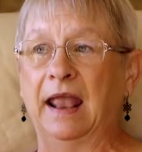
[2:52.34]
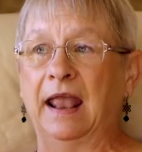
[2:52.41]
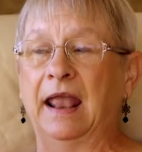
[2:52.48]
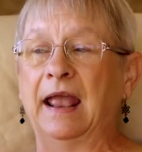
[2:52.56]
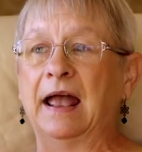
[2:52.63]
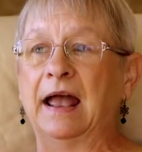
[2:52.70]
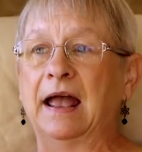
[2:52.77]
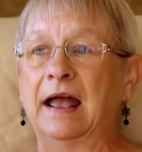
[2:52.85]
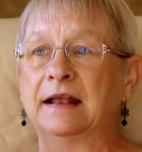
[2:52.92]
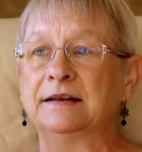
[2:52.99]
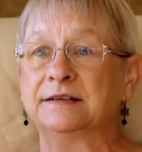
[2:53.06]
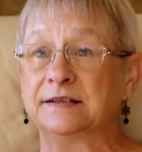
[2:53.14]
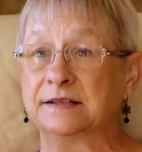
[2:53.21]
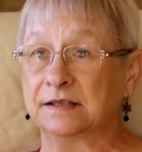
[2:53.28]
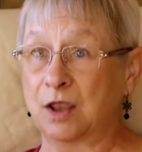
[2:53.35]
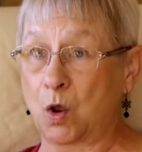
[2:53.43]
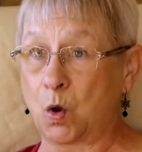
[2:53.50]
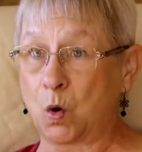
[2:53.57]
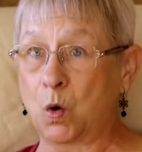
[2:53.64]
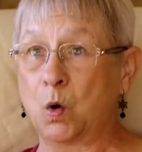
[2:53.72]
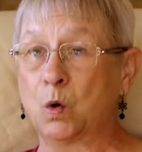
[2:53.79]
And
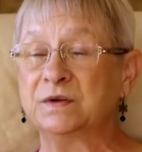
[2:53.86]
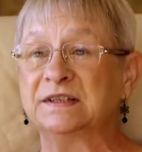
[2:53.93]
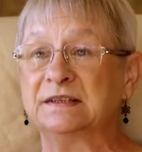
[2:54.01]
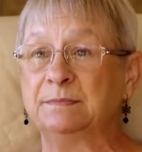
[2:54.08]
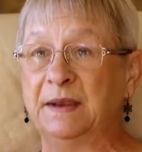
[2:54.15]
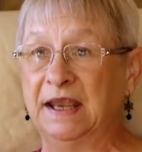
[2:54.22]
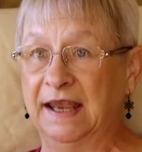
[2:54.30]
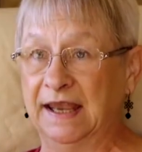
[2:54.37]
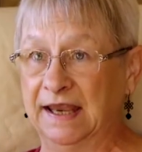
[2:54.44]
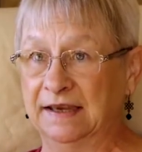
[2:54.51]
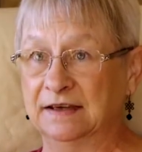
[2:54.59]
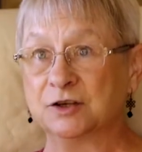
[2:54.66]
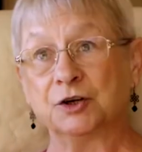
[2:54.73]
slow speaking,